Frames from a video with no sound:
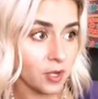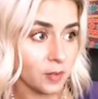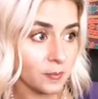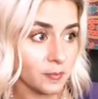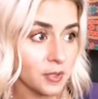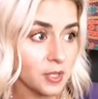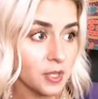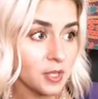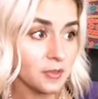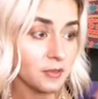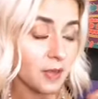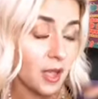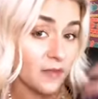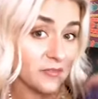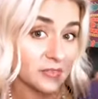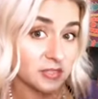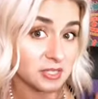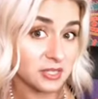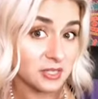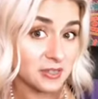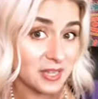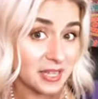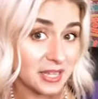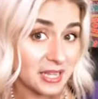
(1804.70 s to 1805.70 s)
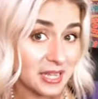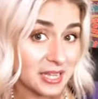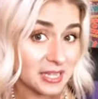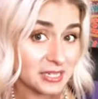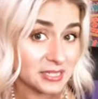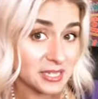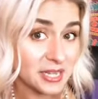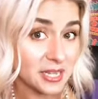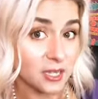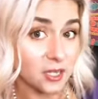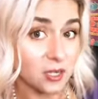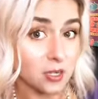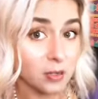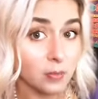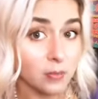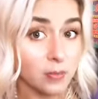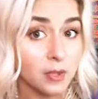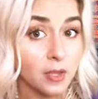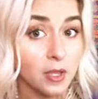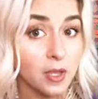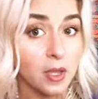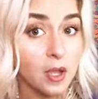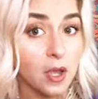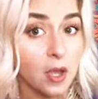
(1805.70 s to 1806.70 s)
um, obviously they can't take
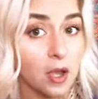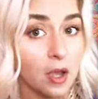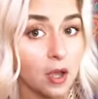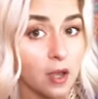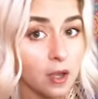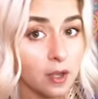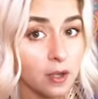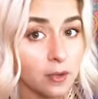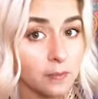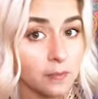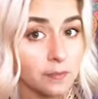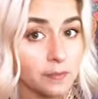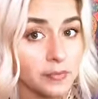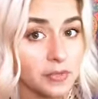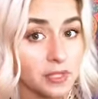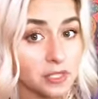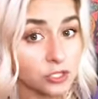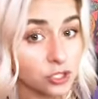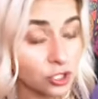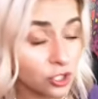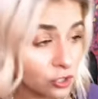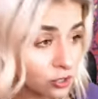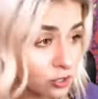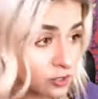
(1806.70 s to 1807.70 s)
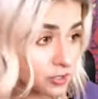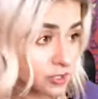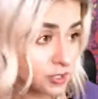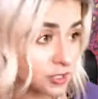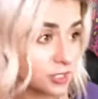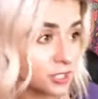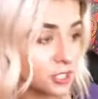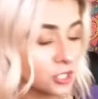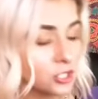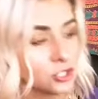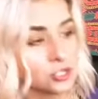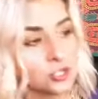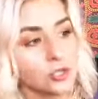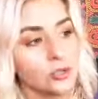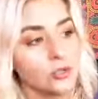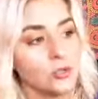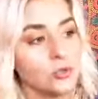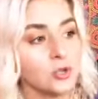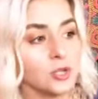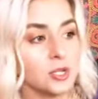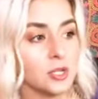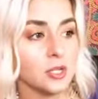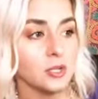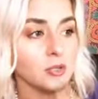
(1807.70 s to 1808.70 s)
them um, internally, so
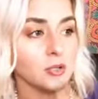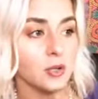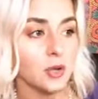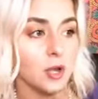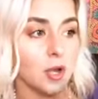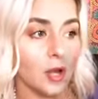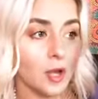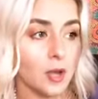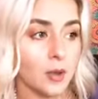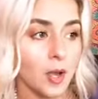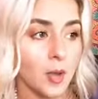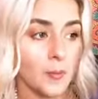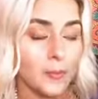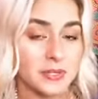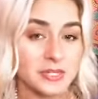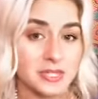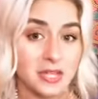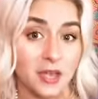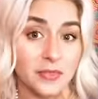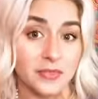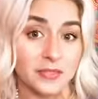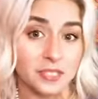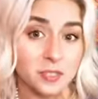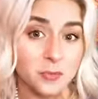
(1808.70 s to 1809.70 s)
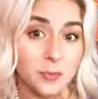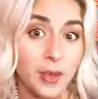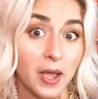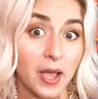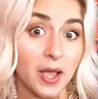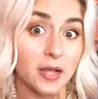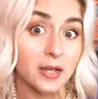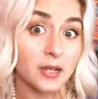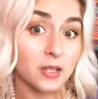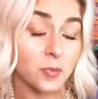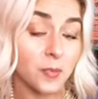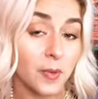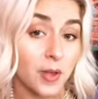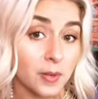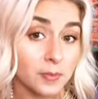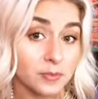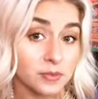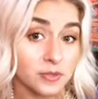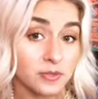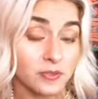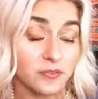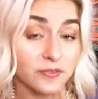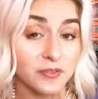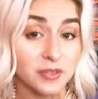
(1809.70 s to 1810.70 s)
you can uh, up and down the spine and the
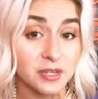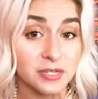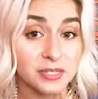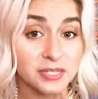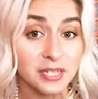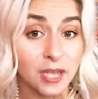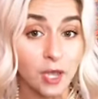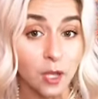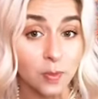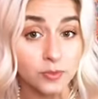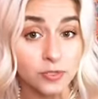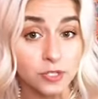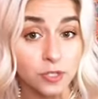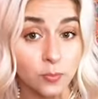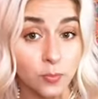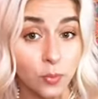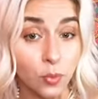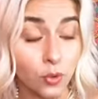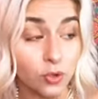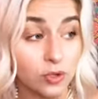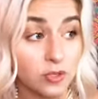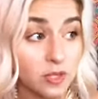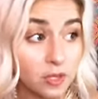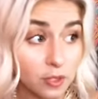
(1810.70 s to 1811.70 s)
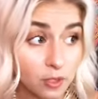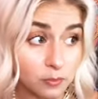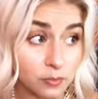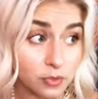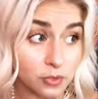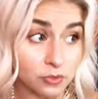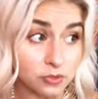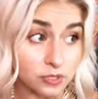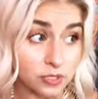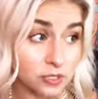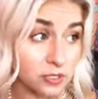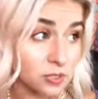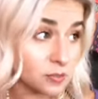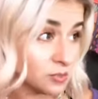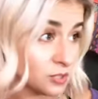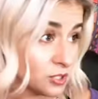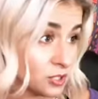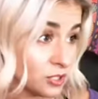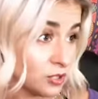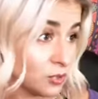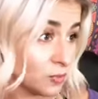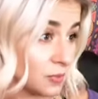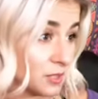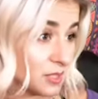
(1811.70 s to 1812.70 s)
bottoms of the feet to help support their immune
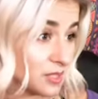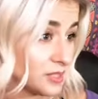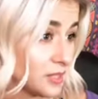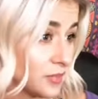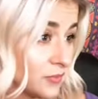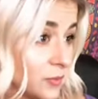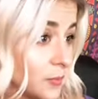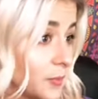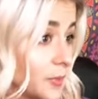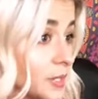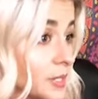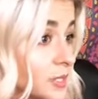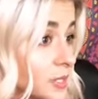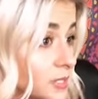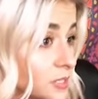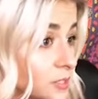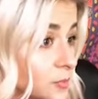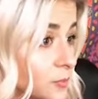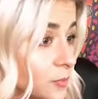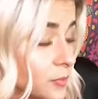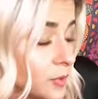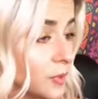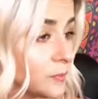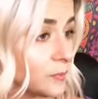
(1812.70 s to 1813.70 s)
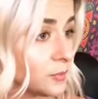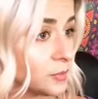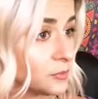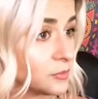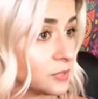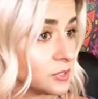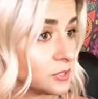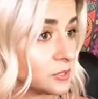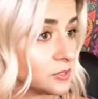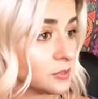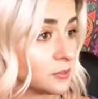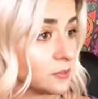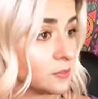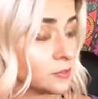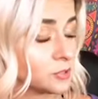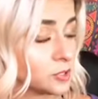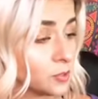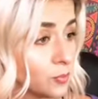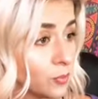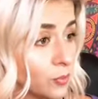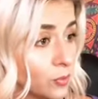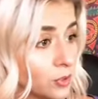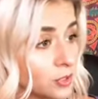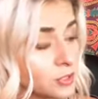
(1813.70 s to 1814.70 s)
systems too, because everybody needs immune system
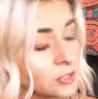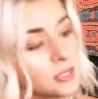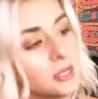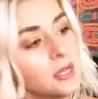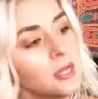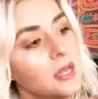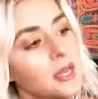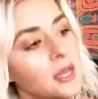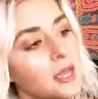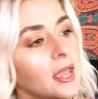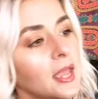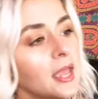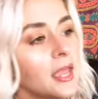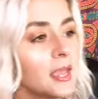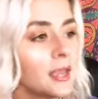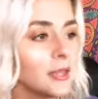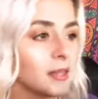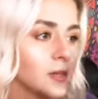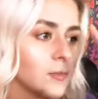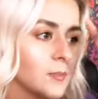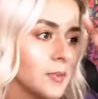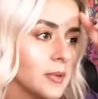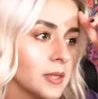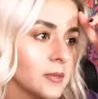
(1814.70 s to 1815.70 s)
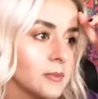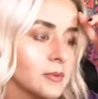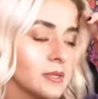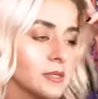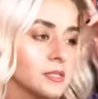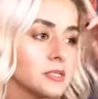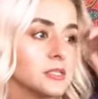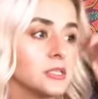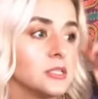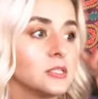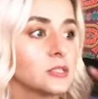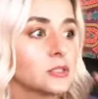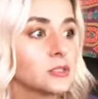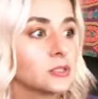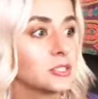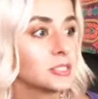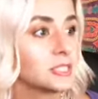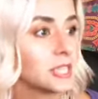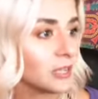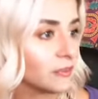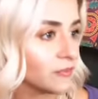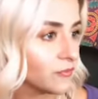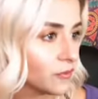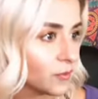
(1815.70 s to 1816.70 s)
support. And the babies, these are
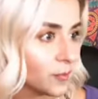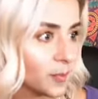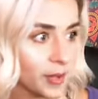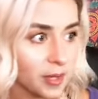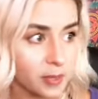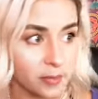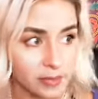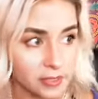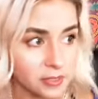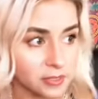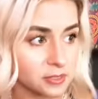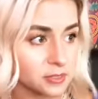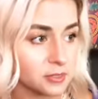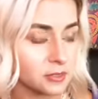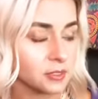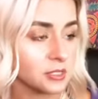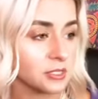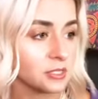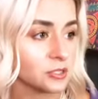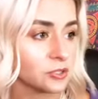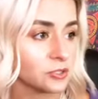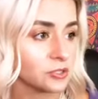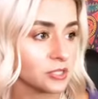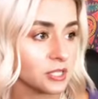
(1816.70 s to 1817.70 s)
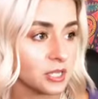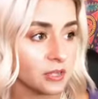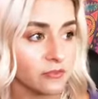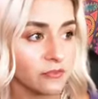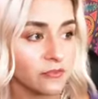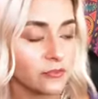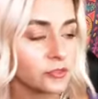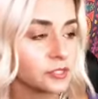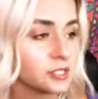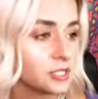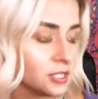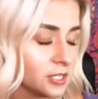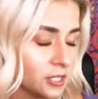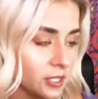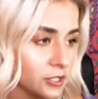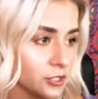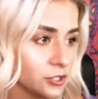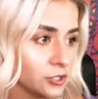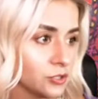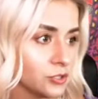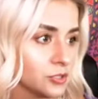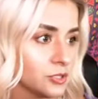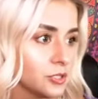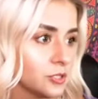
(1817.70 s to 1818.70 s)
safe for babies. These are safe for
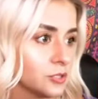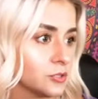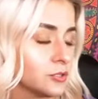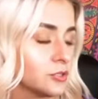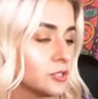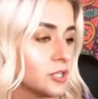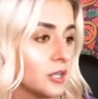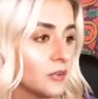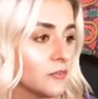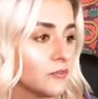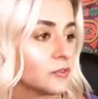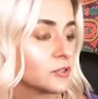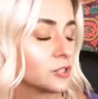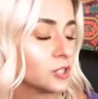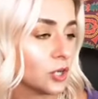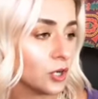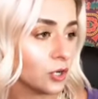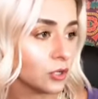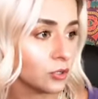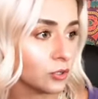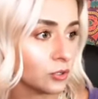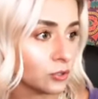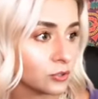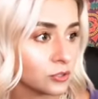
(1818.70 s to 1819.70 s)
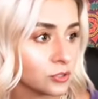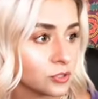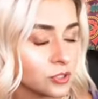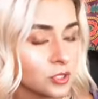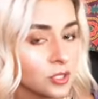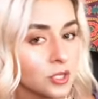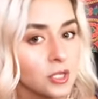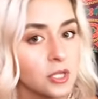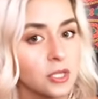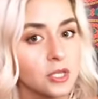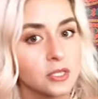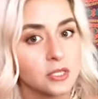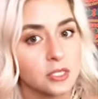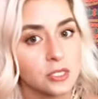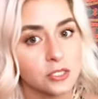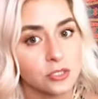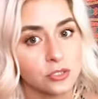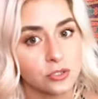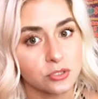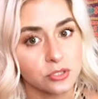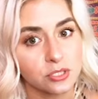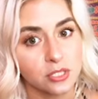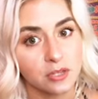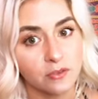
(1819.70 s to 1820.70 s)
teenagers. These are safe for toddlers.
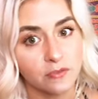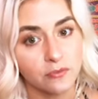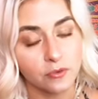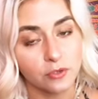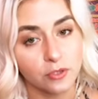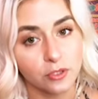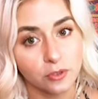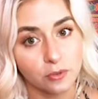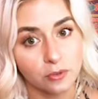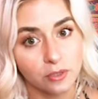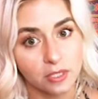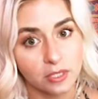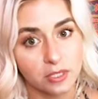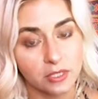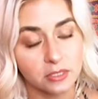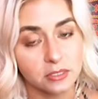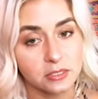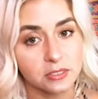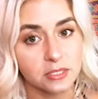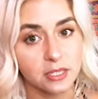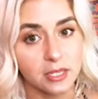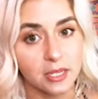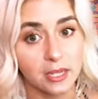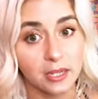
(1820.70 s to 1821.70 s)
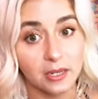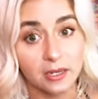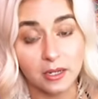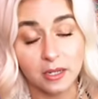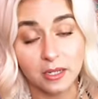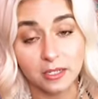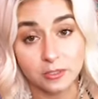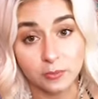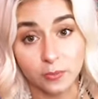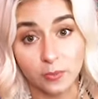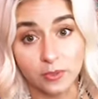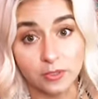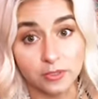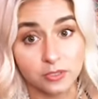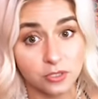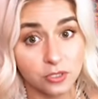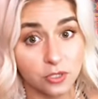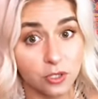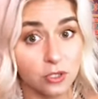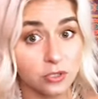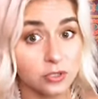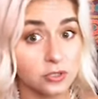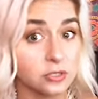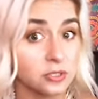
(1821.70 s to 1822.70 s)
These are safe for little kids and as well as
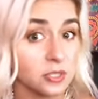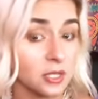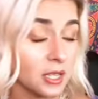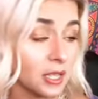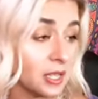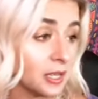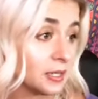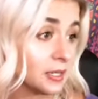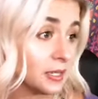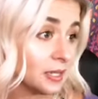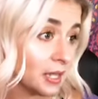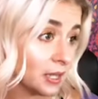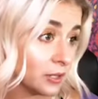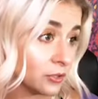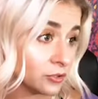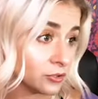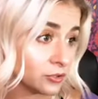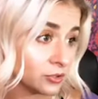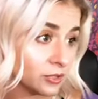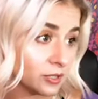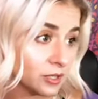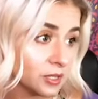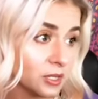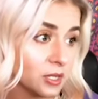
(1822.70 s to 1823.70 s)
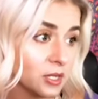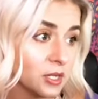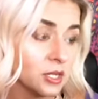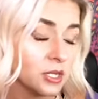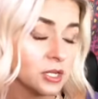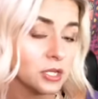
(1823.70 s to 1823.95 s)
adults and the elderly.